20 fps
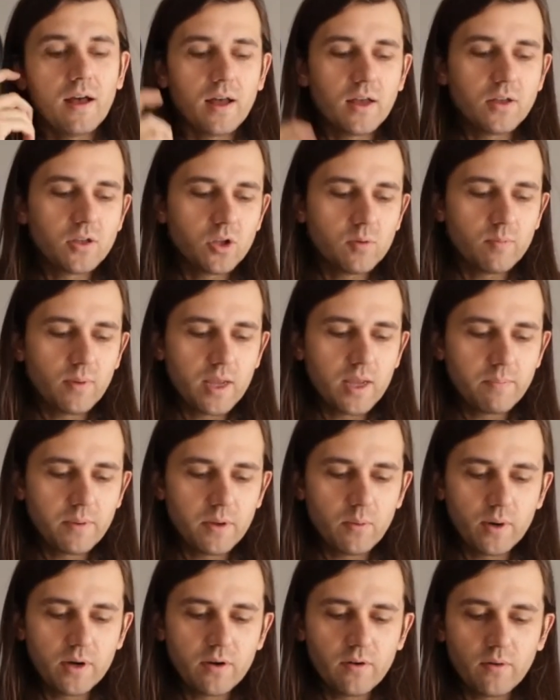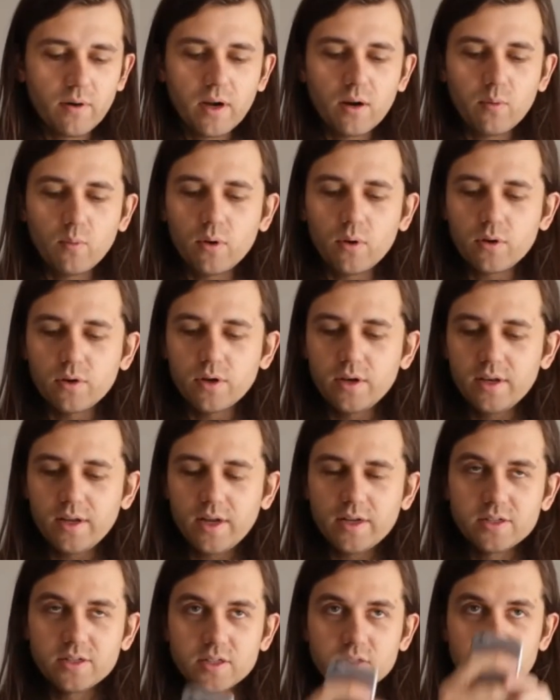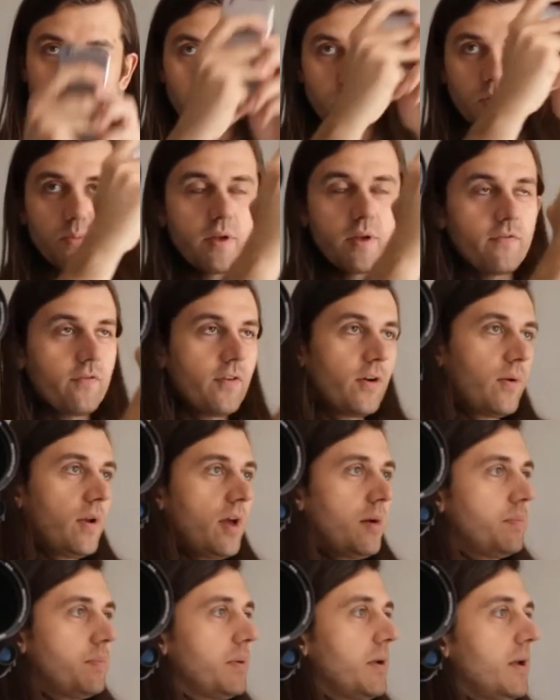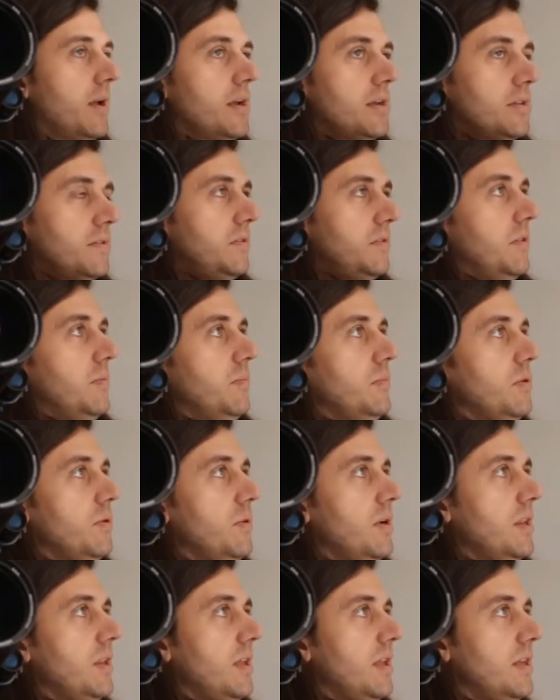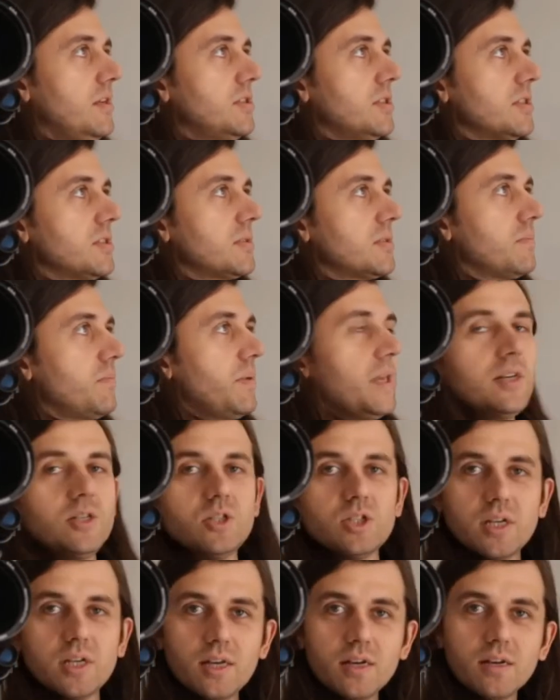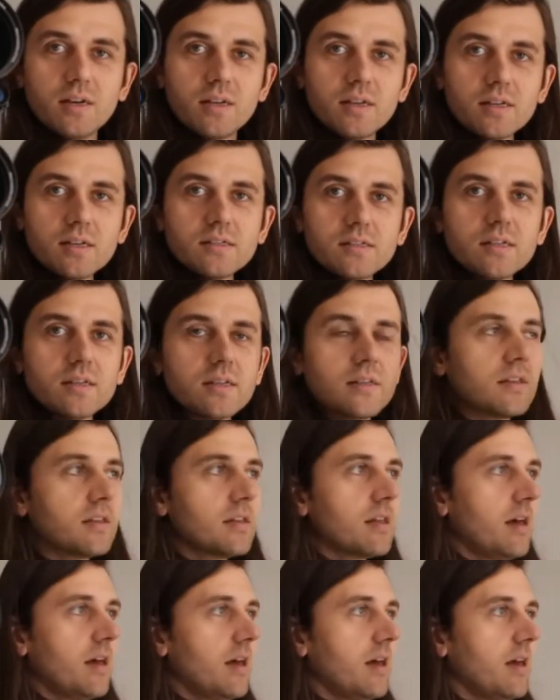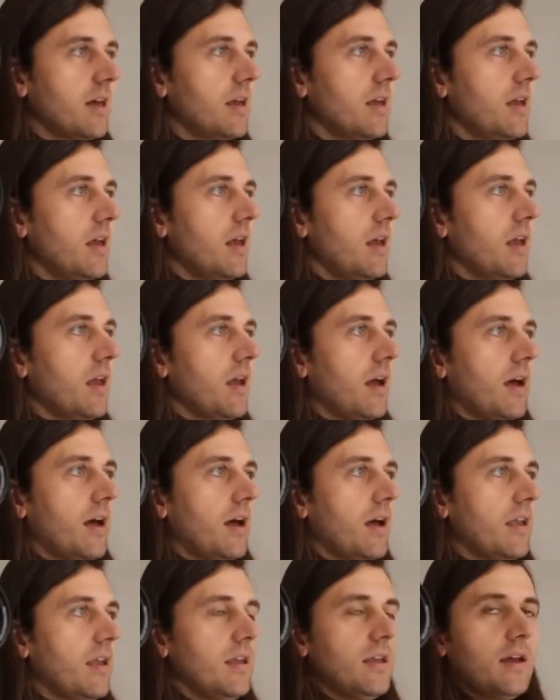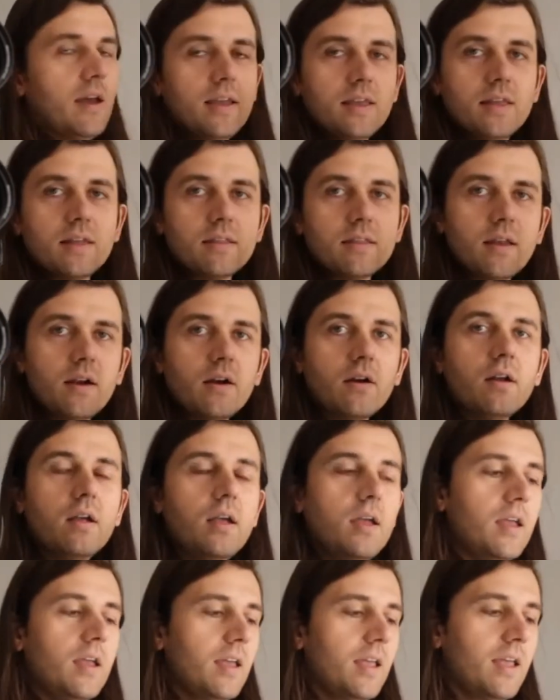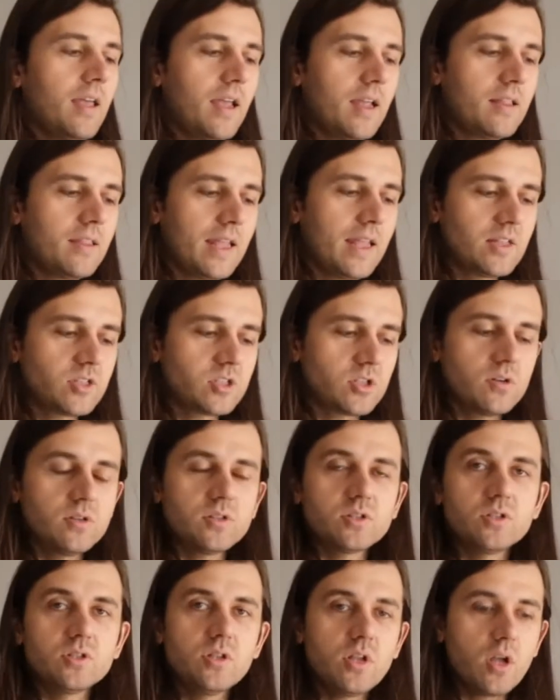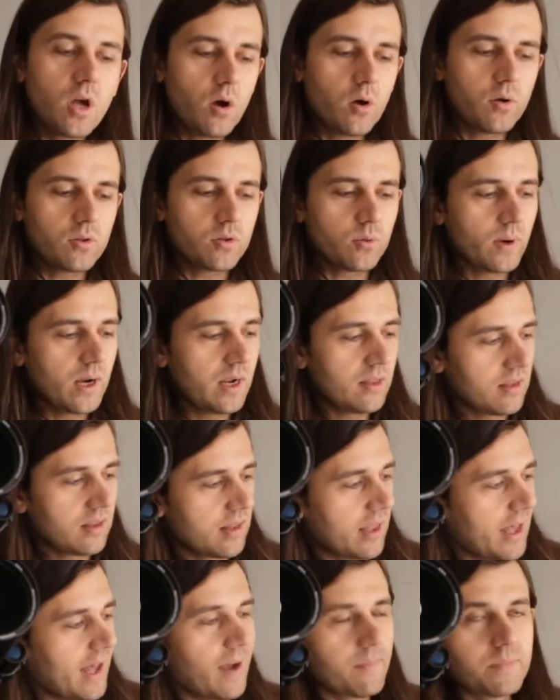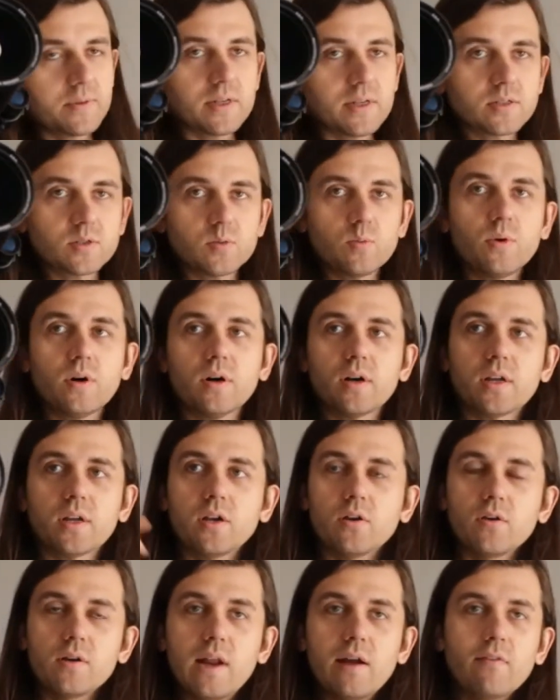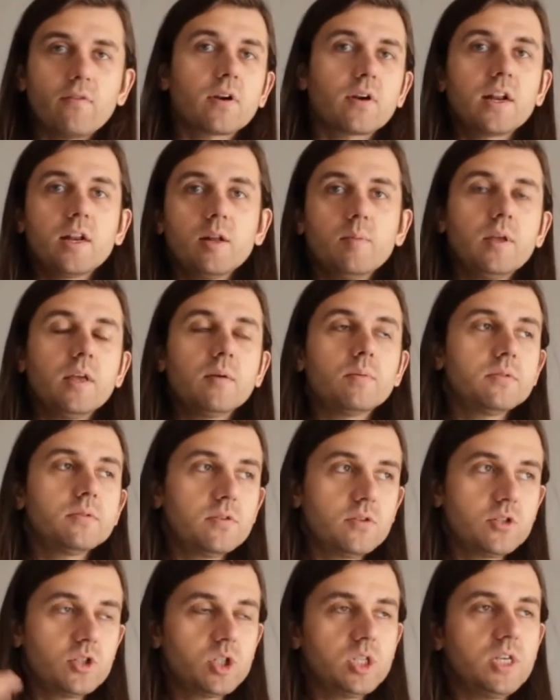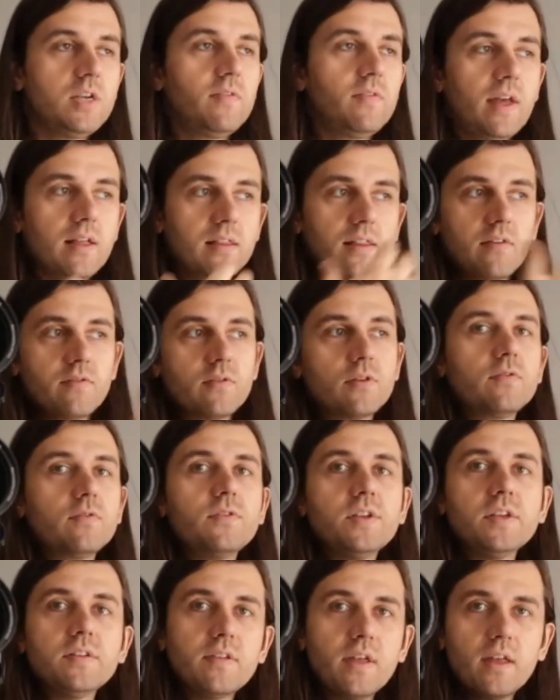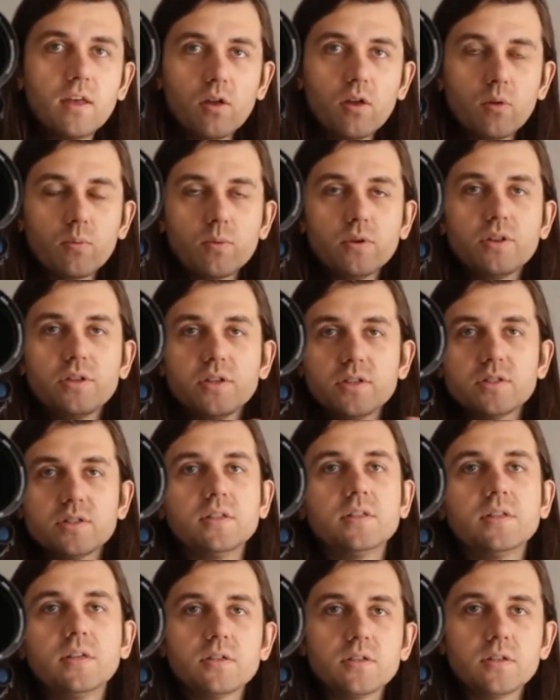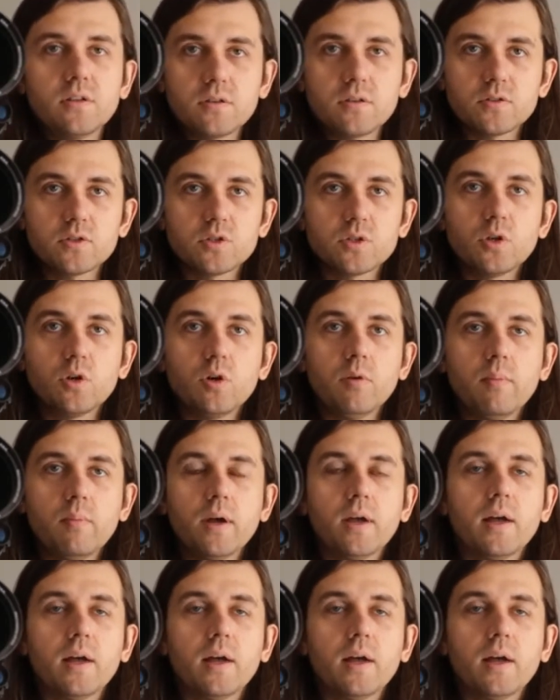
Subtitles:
You might be wondering, well, couldn't I just hold my phone up to the moon and then just pinch in until I get there? And the answer is no. The way that the optics work, you're never going to be able to achieve that level of detail with just a digital zoom.